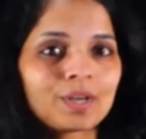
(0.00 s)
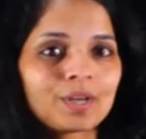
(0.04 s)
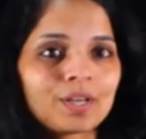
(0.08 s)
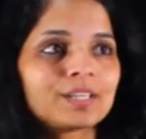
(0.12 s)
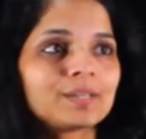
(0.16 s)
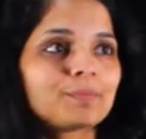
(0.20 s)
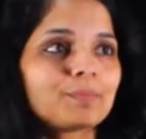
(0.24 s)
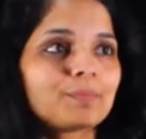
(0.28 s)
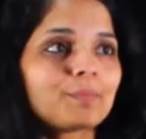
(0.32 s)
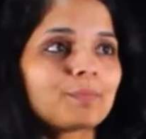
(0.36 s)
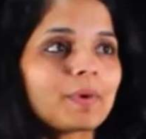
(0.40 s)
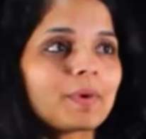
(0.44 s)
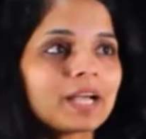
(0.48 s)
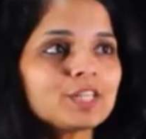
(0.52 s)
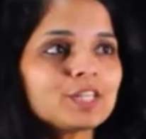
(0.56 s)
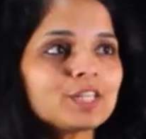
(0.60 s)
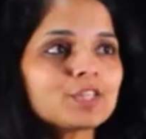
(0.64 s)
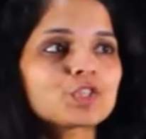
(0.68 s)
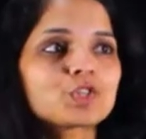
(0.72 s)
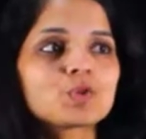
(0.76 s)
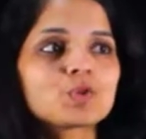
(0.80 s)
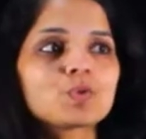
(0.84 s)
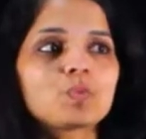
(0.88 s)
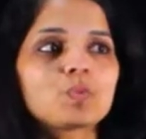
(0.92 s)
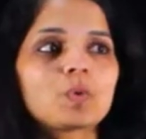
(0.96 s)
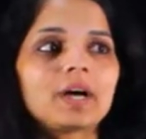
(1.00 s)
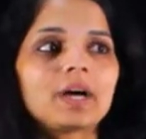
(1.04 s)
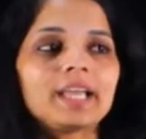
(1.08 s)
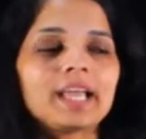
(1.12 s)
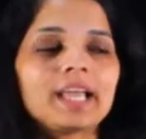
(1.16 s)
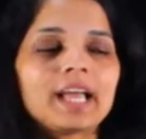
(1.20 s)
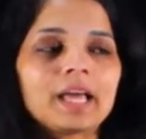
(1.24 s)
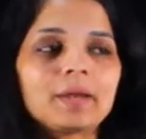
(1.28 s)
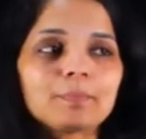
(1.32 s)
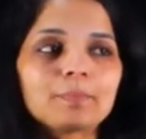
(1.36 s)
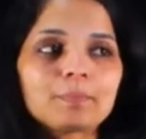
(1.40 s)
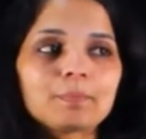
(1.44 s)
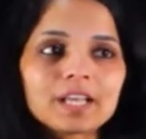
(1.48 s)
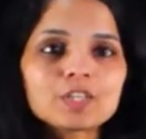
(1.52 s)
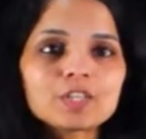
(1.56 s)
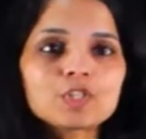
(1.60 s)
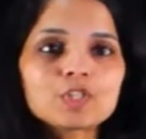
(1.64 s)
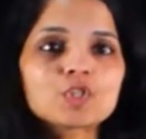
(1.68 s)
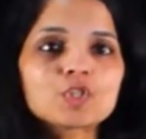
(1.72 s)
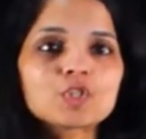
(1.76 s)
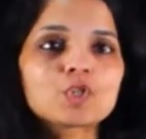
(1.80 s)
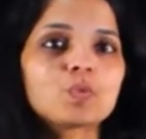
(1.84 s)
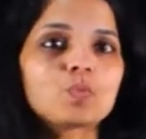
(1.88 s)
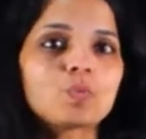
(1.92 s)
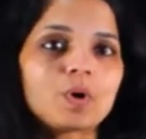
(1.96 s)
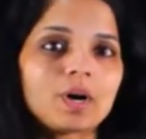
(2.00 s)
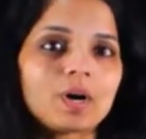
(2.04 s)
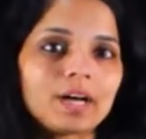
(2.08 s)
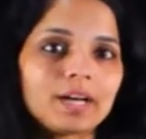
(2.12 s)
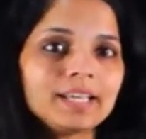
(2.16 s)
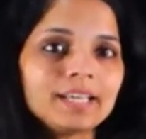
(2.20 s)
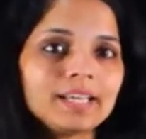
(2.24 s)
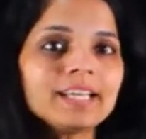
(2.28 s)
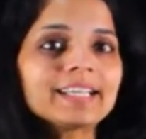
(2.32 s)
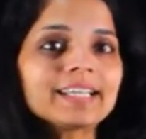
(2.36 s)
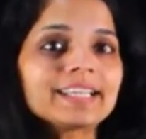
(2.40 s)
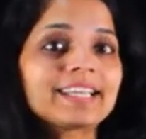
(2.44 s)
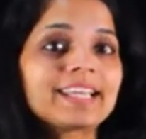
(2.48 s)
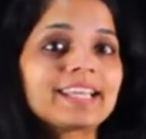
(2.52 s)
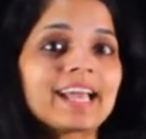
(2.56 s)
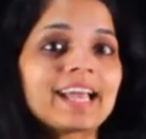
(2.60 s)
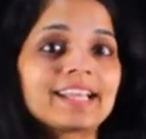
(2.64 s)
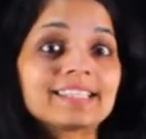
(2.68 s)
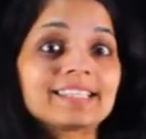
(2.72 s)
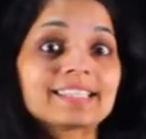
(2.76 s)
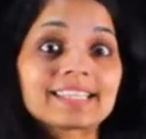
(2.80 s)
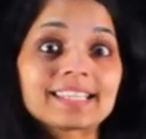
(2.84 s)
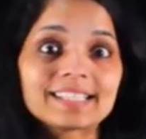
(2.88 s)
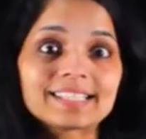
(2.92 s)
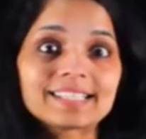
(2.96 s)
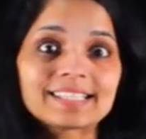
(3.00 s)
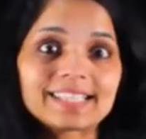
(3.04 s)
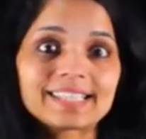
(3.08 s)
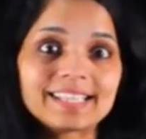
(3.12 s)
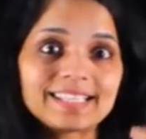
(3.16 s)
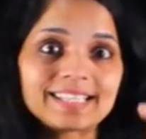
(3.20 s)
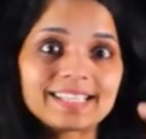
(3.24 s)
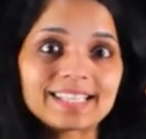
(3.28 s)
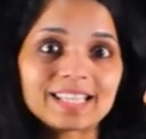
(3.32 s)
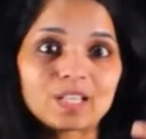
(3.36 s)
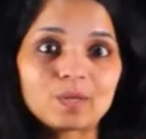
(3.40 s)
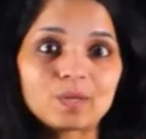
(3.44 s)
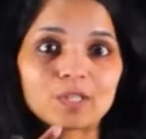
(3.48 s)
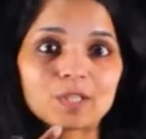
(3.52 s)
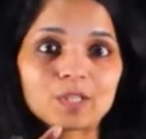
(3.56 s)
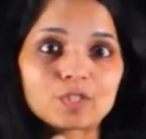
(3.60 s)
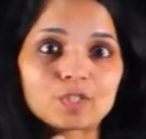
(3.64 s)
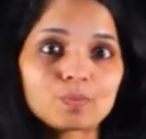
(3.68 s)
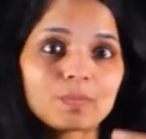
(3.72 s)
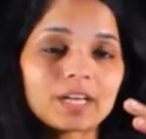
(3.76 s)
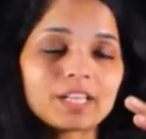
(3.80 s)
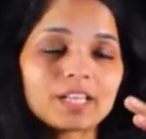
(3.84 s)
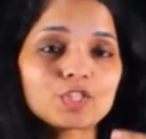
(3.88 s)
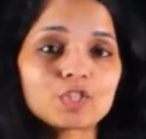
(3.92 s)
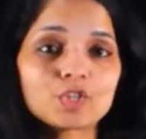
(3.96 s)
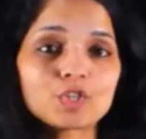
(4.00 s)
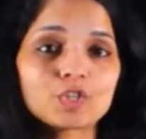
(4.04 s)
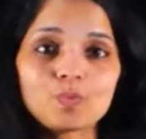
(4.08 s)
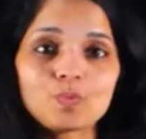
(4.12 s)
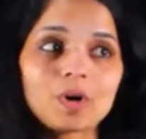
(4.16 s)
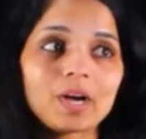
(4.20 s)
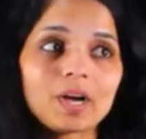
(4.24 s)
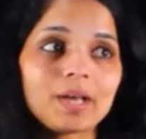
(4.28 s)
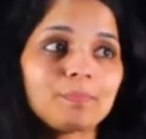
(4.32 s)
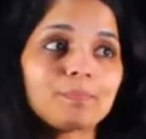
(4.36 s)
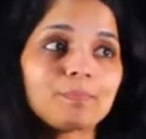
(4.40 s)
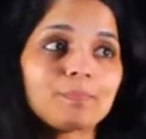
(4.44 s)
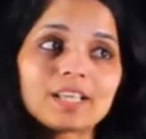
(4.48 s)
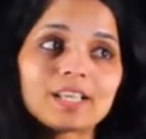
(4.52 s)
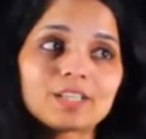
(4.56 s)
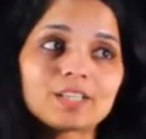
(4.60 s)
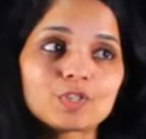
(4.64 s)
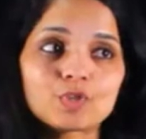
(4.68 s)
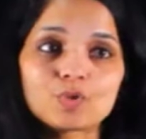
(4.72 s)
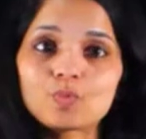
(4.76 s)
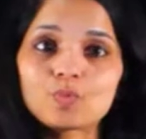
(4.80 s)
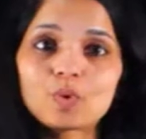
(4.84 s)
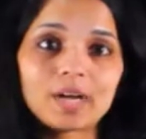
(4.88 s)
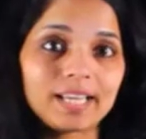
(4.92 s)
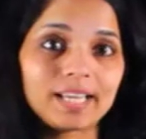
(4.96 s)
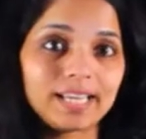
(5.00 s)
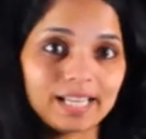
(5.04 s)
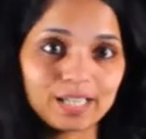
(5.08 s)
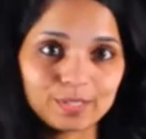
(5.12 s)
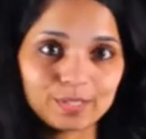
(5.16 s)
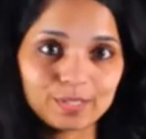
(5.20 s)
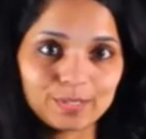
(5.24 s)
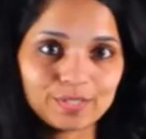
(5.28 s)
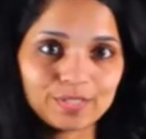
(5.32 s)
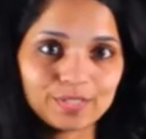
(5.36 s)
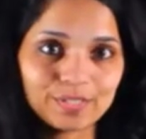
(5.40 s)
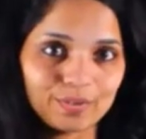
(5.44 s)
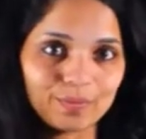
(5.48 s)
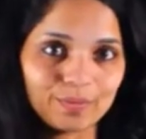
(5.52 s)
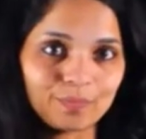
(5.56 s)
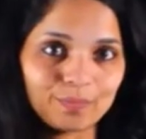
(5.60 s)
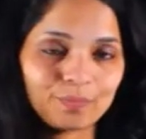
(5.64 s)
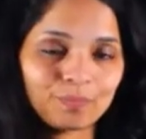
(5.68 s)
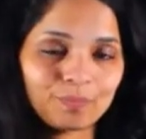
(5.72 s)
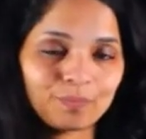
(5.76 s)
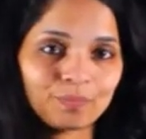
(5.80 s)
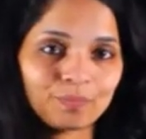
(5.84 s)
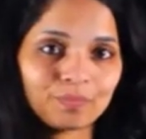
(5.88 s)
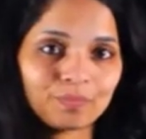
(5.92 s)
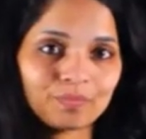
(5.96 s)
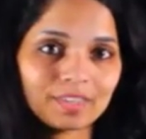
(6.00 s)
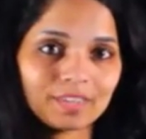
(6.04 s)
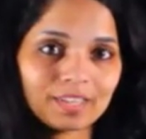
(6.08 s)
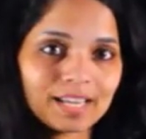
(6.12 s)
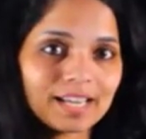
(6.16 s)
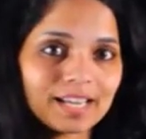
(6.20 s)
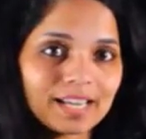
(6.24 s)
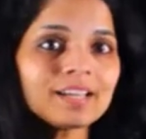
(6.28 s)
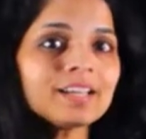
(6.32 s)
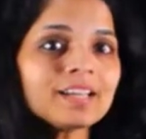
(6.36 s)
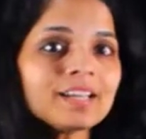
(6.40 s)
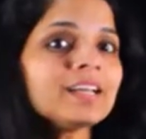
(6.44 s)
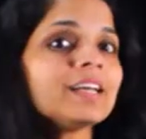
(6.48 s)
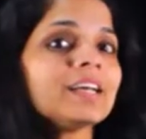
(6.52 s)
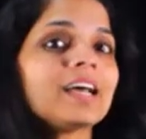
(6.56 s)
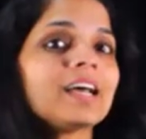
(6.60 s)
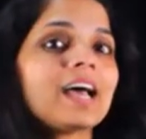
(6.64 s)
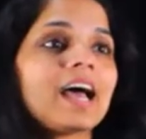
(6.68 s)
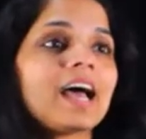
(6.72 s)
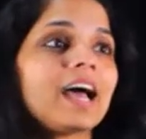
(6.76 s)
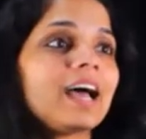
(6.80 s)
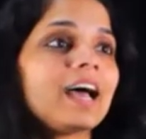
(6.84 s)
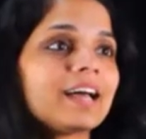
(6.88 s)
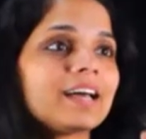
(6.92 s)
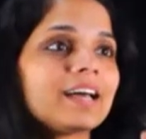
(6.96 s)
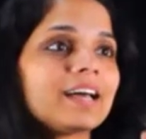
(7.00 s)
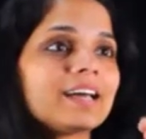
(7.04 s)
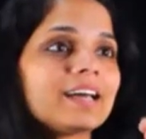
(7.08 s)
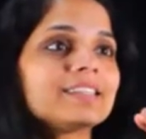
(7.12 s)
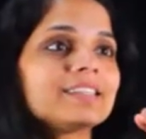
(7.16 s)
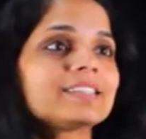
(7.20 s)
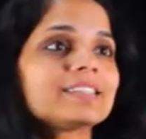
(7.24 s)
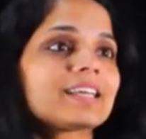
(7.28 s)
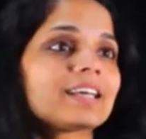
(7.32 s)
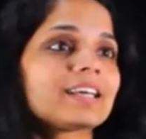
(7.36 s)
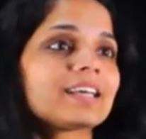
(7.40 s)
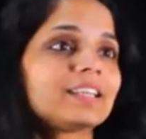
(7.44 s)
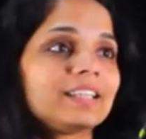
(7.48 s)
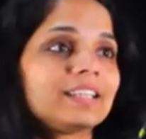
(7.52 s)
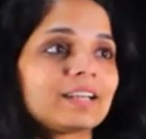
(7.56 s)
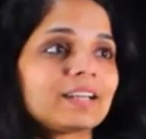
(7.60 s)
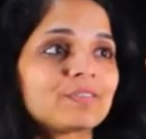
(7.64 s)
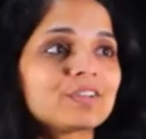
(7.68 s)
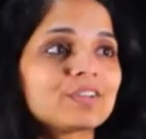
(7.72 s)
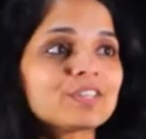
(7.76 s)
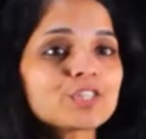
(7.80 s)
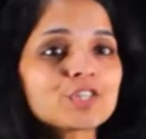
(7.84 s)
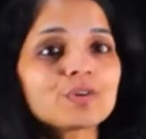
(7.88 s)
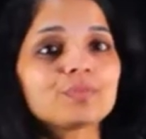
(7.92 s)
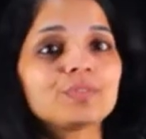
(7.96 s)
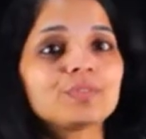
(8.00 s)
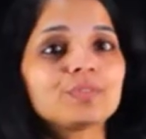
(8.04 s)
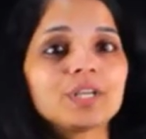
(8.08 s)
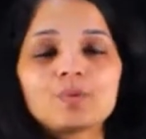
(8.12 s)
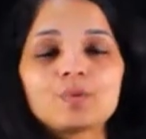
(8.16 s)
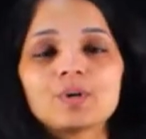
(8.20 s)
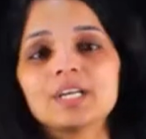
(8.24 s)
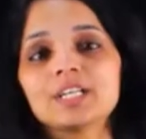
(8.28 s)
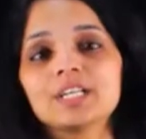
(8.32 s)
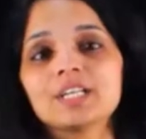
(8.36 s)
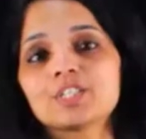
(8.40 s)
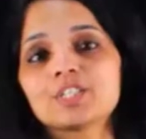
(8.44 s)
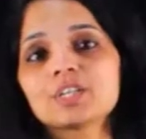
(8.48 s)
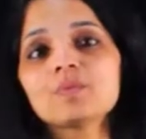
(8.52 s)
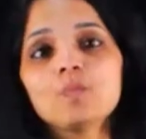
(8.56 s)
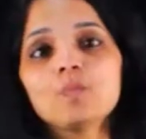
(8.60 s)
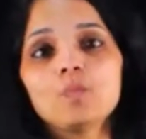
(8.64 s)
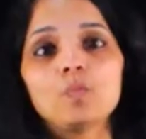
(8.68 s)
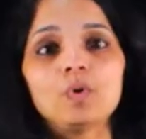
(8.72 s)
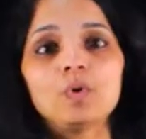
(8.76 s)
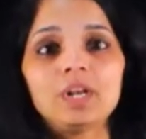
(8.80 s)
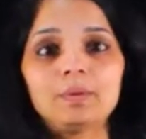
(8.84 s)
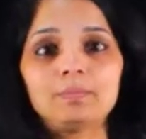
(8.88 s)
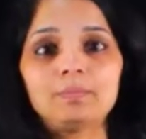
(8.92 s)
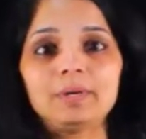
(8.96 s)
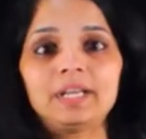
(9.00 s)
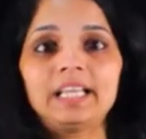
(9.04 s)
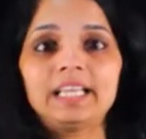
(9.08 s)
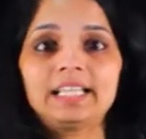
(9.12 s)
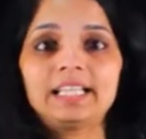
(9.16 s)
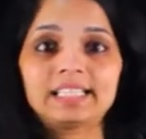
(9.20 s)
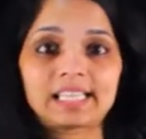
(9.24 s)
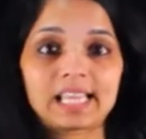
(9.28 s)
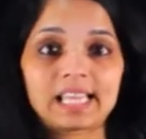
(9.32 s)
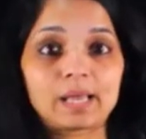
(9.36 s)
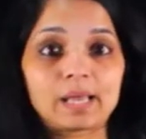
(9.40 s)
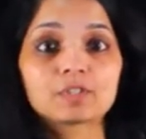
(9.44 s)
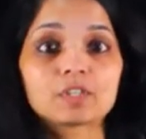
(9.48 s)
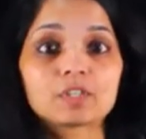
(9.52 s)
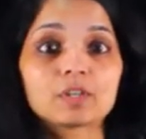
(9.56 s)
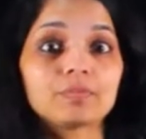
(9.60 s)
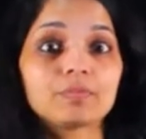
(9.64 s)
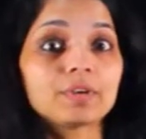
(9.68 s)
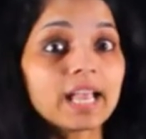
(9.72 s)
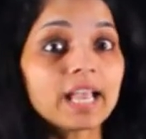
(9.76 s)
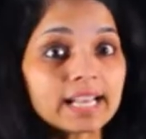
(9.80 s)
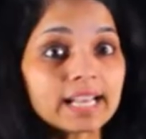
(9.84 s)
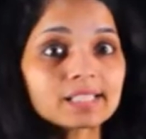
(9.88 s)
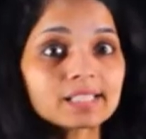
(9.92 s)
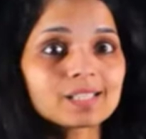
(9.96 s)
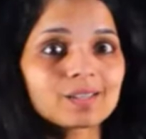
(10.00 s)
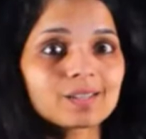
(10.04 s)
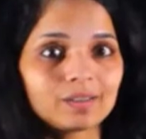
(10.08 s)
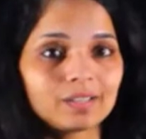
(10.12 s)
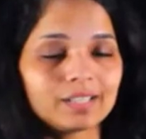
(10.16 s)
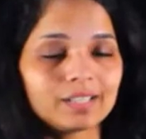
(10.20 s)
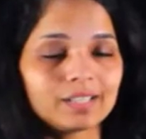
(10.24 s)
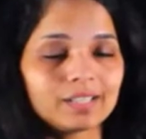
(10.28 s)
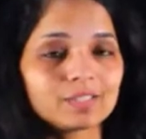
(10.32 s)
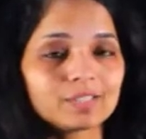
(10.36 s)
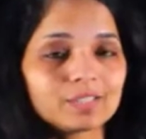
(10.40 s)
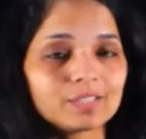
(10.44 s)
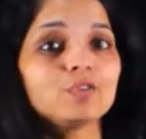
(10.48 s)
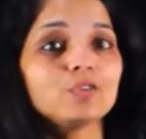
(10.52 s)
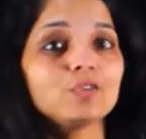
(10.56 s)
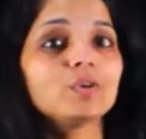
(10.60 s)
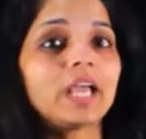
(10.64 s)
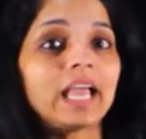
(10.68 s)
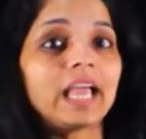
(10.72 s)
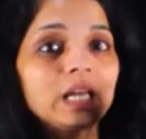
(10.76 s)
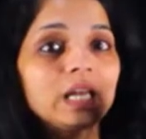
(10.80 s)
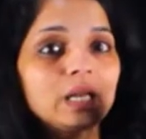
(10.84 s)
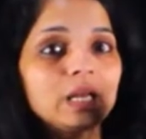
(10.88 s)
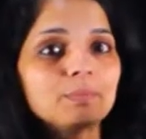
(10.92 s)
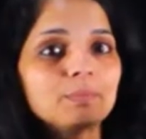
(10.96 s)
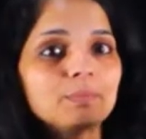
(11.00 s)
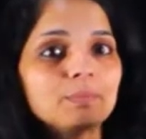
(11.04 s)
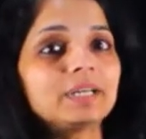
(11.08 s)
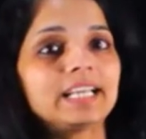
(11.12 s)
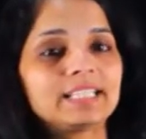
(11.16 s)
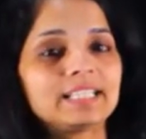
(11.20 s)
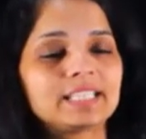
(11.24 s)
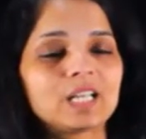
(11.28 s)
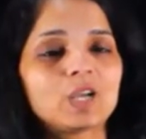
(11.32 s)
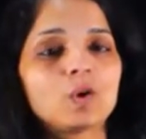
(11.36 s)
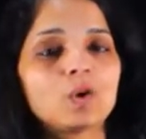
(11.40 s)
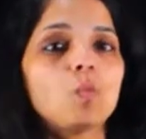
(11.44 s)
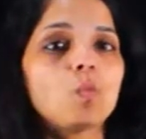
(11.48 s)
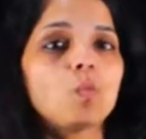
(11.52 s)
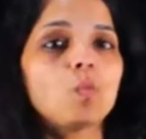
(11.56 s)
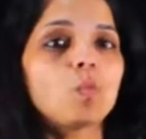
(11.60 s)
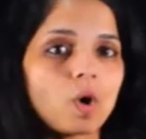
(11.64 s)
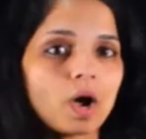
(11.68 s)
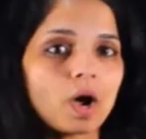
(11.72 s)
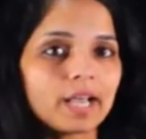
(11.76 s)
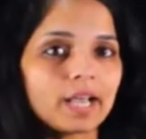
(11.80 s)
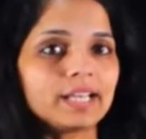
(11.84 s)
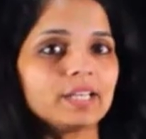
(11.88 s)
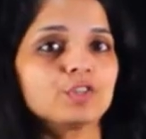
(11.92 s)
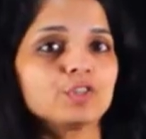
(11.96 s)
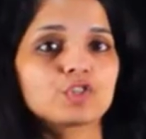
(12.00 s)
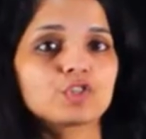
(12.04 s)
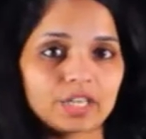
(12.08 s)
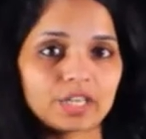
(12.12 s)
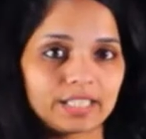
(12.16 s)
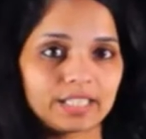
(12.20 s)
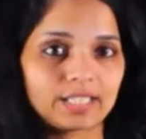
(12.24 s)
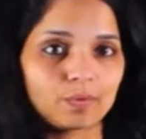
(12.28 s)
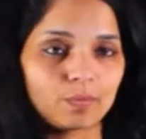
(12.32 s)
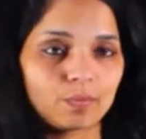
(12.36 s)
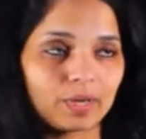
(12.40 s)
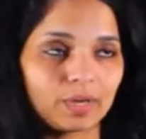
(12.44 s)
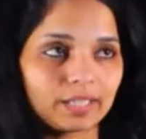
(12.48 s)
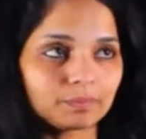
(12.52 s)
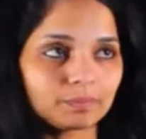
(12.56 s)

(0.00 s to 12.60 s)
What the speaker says: minus 2y and plus 2y cancels each other because minus 2y plus 2y equals 0. Okay? And the rest of the equation will be in terms of x only. So you're eliminating y straight away.